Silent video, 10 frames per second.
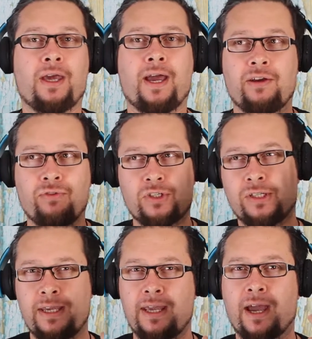I
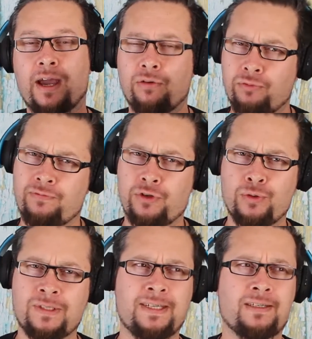originally
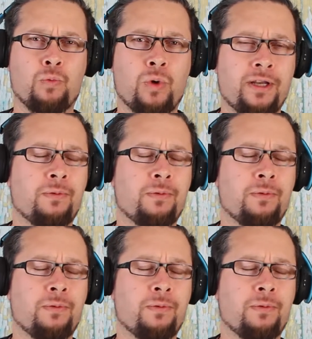reviewed season 1.